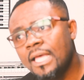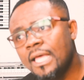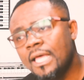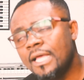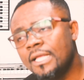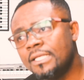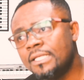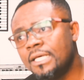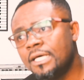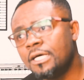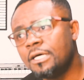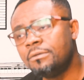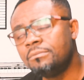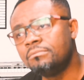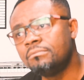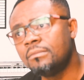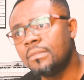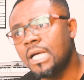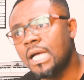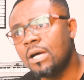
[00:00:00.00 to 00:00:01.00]
and
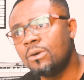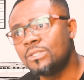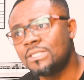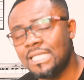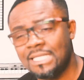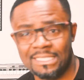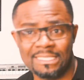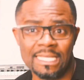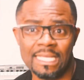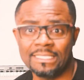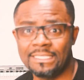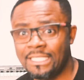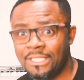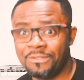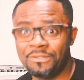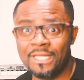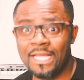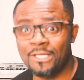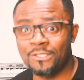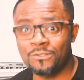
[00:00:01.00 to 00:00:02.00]
I was excited
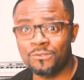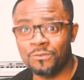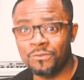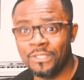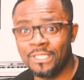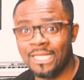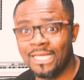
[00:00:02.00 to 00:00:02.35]
when I saw it.